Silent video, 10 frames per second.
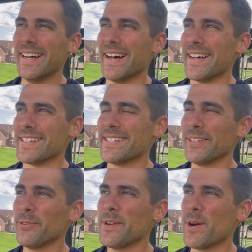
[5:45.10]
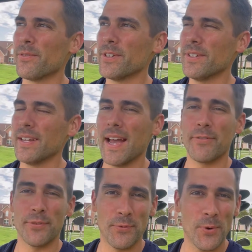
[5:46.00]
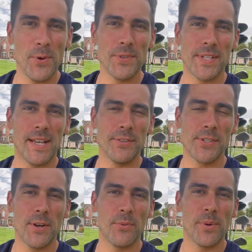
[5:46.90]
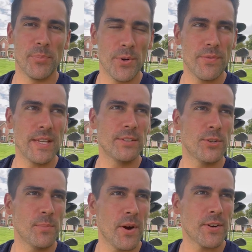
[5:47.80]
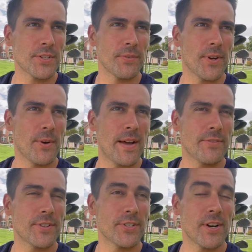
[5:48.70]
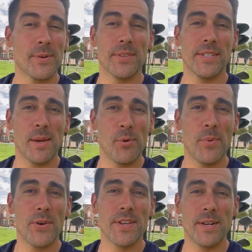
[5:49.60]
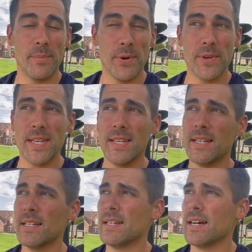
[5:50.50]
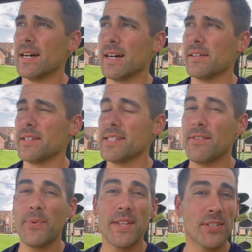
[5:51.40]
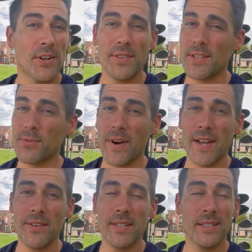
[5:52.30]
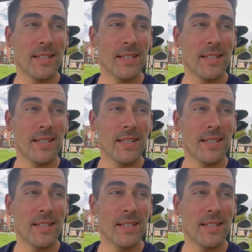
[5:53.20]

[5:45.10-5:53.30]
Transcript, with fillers: Uh, still three over after four holes now, so we're improving two pars in a row after starting with a double bogey and a bogey. Uh, let's see if we can turn this round